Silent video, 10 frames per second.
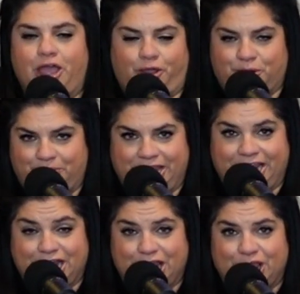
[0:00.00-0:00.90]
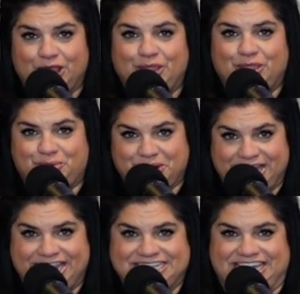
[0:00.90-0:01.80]
I'll repeat,
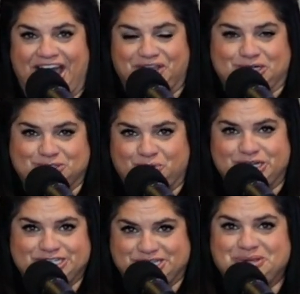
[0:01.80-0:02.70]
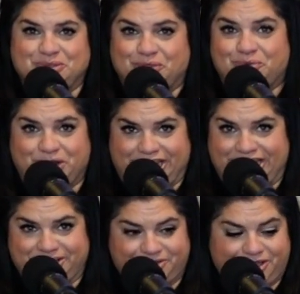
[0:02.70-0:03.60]
$3. 1, 2,
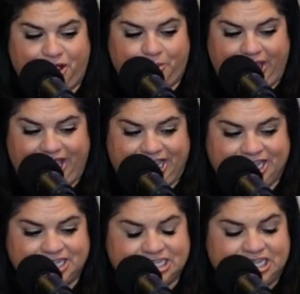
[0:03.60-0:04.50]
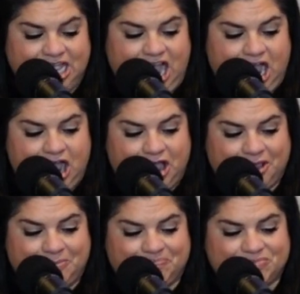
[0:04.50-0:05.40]
3. Okay.
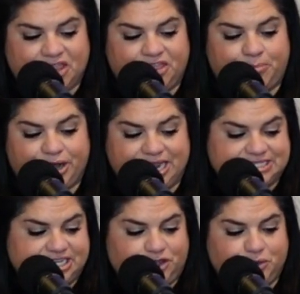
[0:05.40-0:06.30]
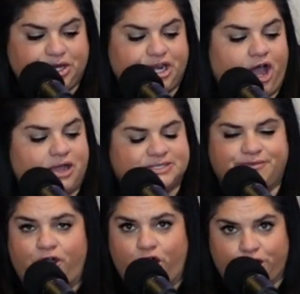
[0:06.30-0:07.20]
The brands included House
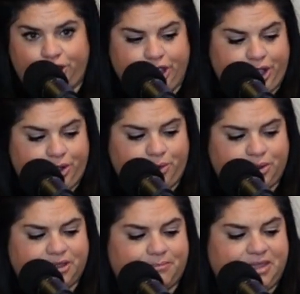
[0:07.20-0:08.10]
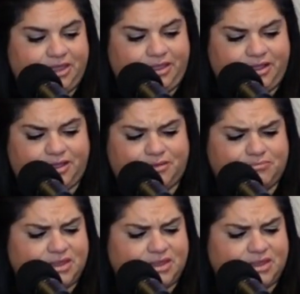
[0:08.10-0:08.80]
of Harlow, Camila